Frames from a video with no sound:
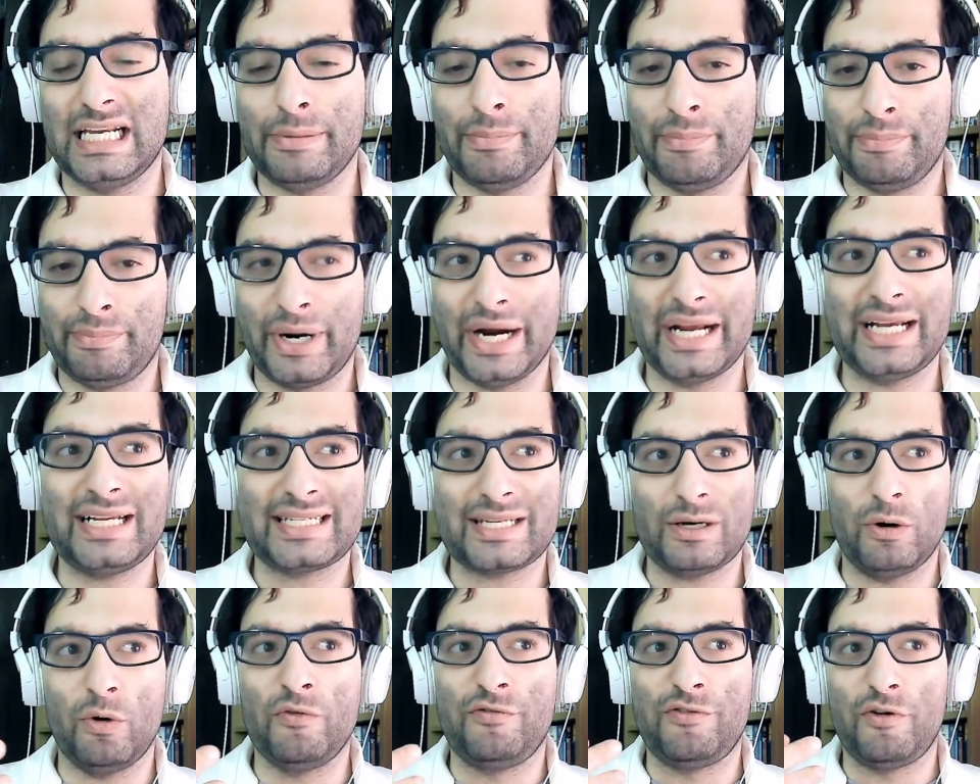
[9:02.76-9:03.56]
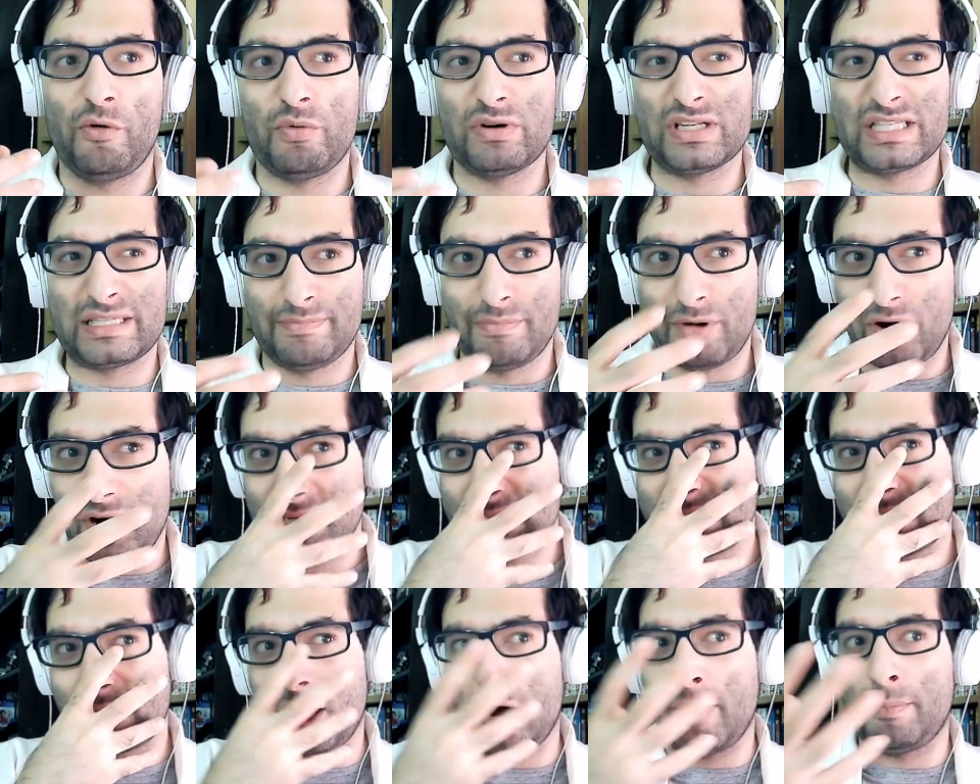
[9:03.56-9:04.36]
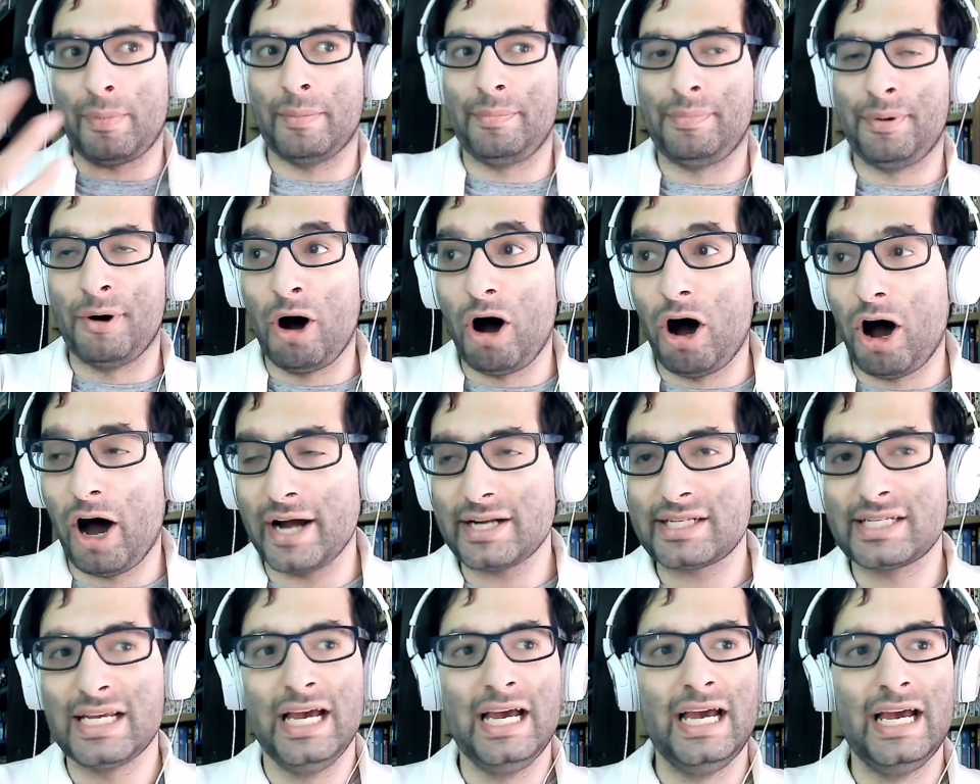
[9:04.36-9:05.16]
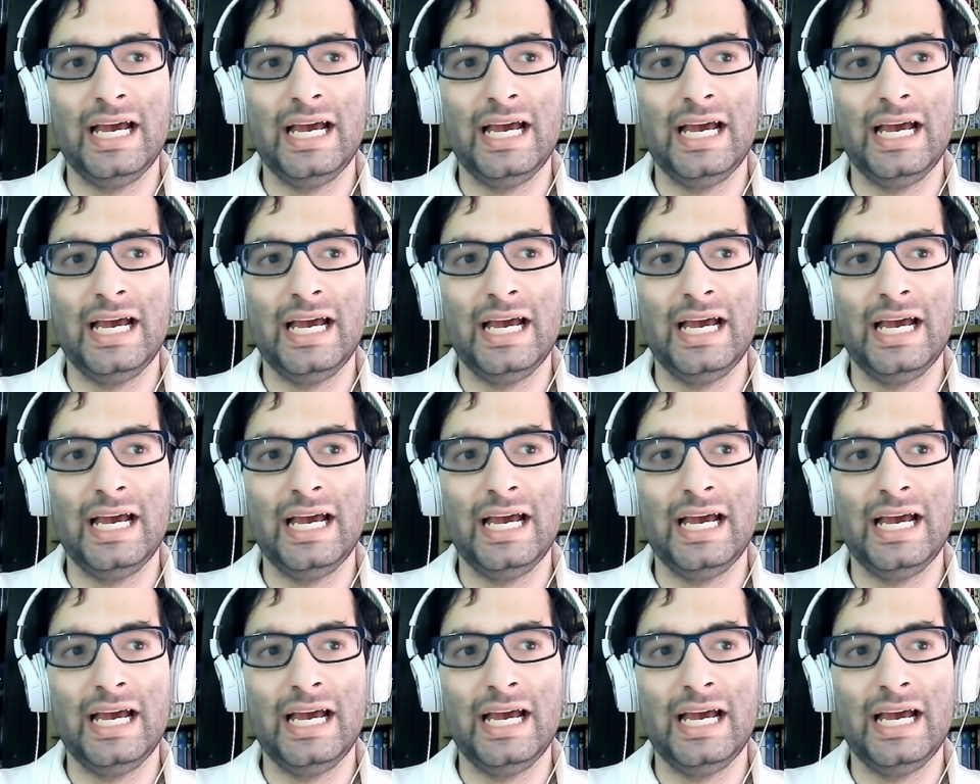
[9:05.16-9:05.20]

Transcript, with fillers: breaks All for One's mask up apart.